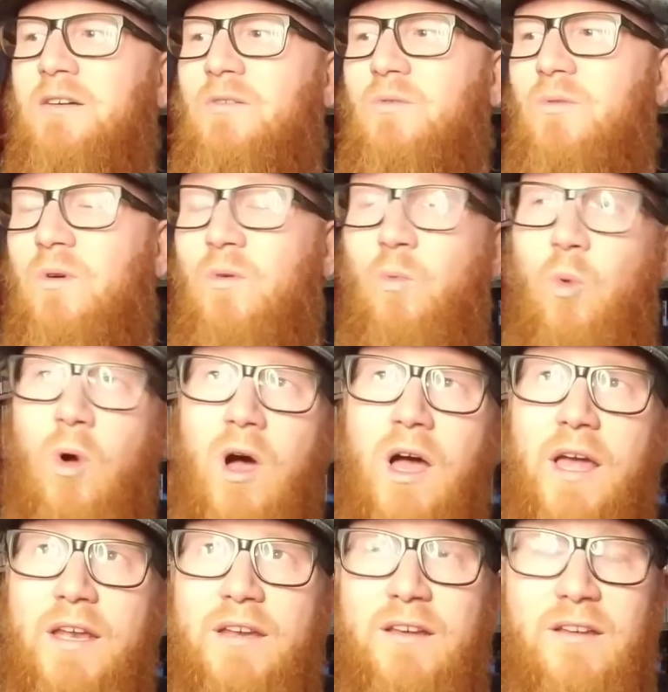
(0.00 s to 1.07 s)
Well,
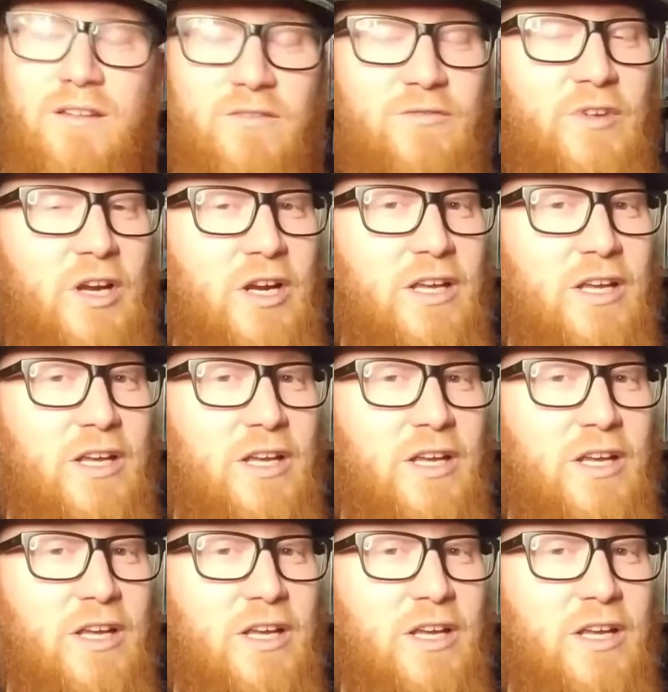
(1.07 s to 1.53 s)
one, very